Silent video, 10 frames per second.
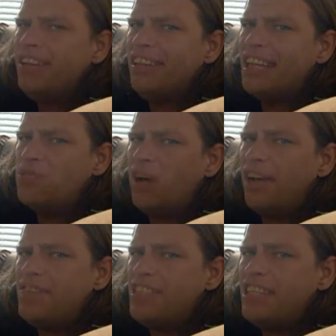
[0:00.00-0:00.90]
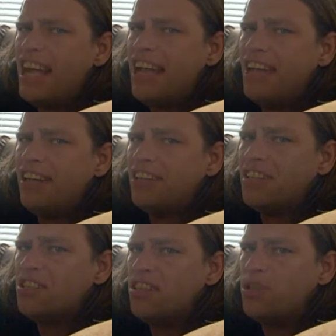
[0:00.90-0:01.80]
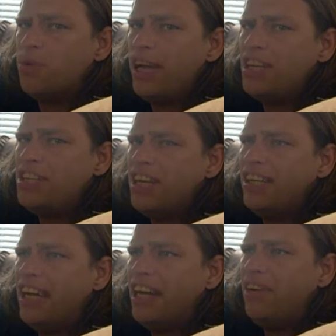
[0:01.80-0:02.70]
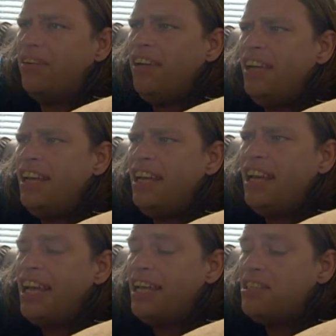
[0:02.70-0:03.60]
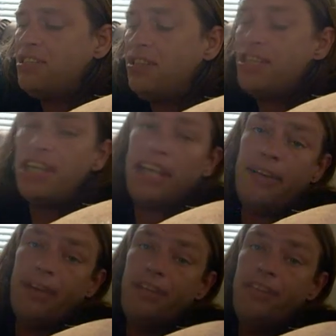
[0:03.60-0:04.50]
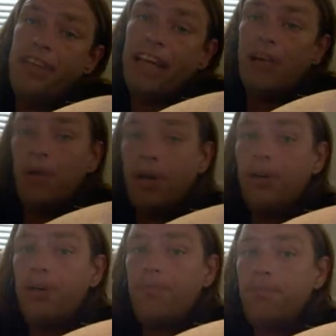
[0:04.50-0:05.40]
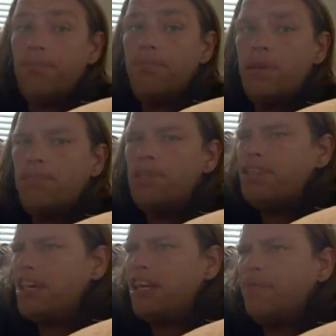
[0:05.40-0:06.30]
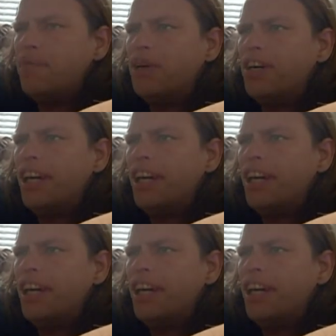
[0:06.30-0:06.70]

that's why I've stayed in this situation. Now, as soon as I get on my feet, I will be presenting more.